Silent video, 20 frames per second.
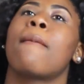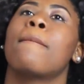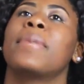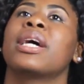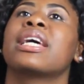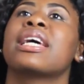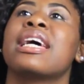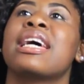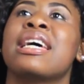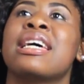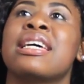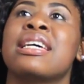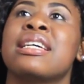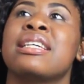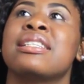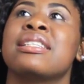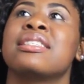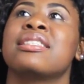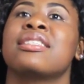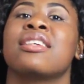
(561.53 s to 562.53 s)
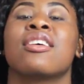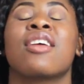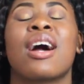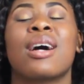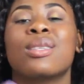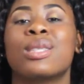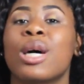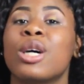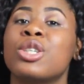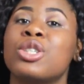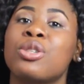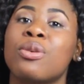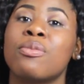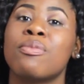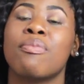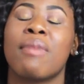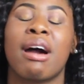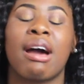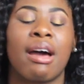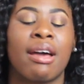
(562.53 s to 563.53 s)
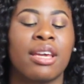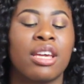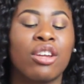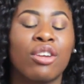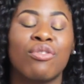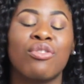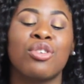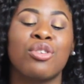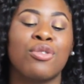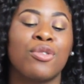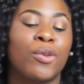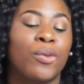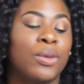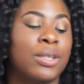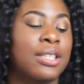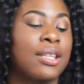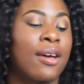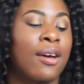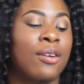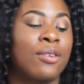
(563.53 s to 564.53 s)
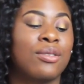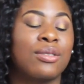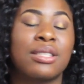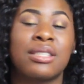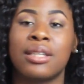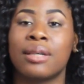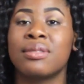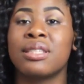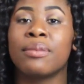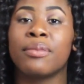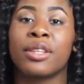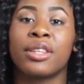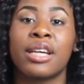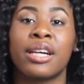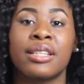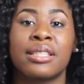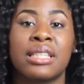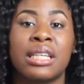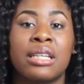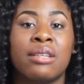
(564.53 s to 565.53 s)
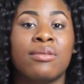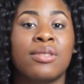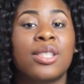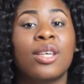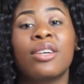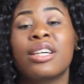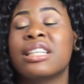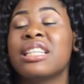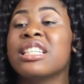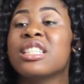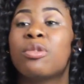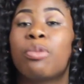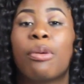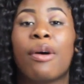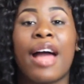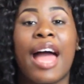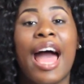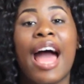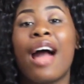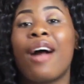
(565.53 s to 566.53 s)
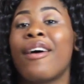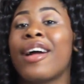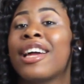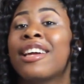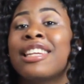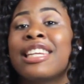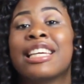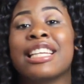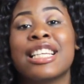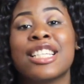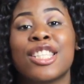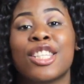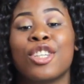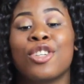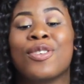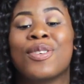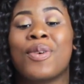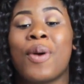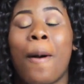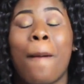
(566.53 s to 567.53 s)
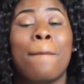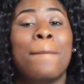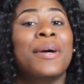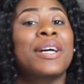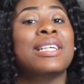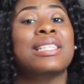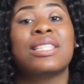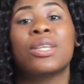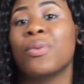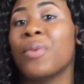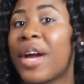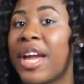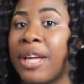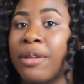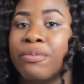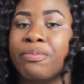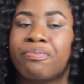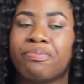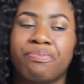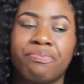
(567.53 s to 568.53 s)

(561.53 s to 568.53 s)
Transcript: Because, you know, I told you my interview was on September 13th. So at this point, I don't have nothing else to do but to wait.